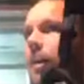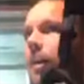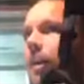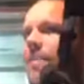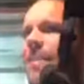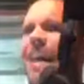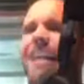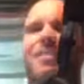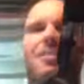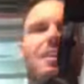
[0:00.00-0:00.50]
And
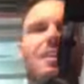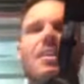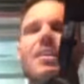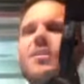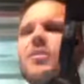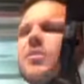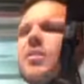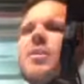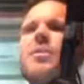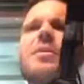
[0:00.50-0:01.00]
that's going to look
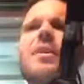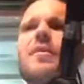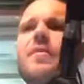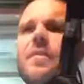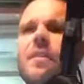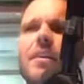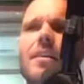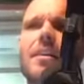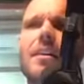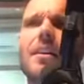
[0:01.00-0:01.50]
so
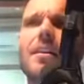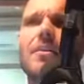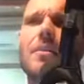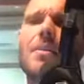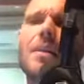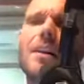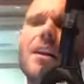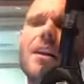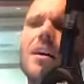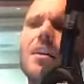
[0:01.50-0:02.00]
different
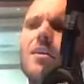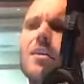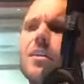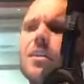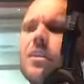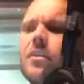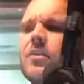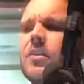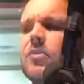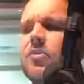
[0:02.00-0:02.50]
depending on
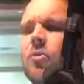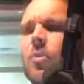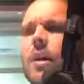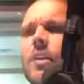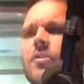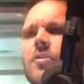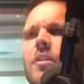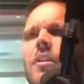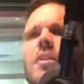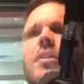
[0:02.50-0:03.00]
the
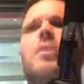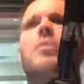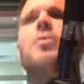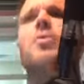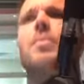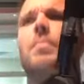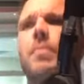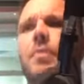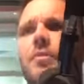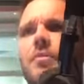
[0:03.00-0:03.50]
situation and who the
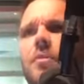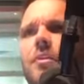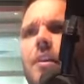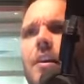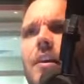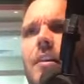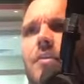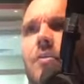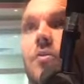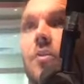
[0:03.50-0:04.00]
person
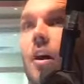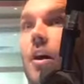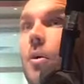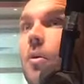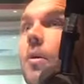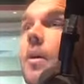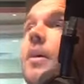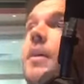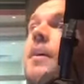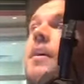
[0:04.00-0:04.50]
is. So,
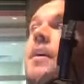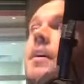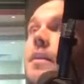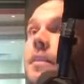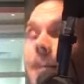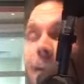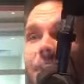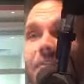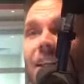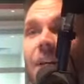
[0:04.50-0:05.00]

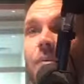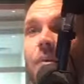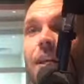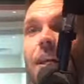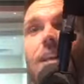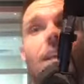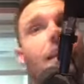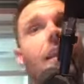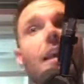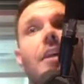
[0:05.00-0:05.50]
next time we
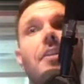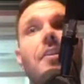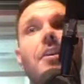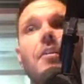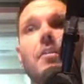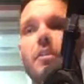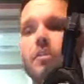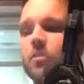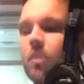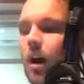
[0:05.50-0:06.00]
get together,
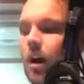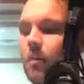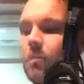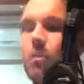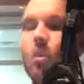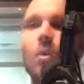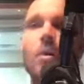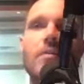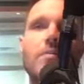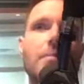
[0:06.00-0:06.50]
let's talk
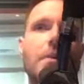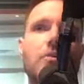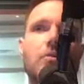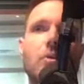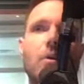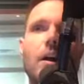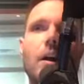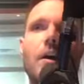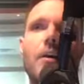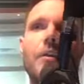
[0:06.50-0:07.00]
more of mental
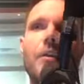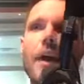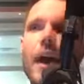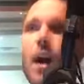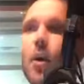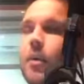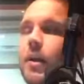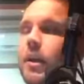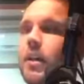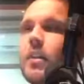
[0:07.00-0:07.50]
health, how
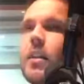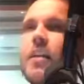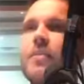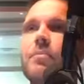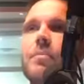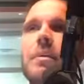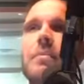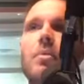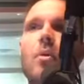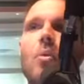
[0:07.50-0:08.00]
we can love
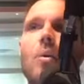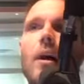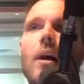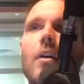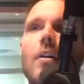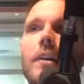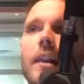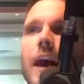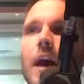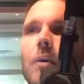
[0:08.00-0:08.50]
people well,
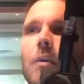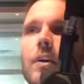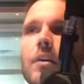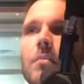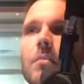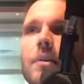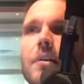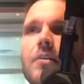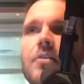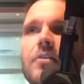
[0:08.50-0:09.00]
and how we can
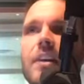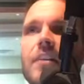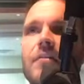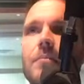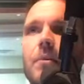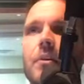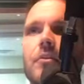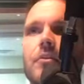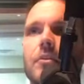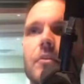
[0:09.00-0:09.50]
be a safe
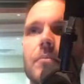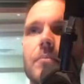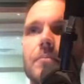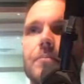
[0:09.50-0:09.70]
person.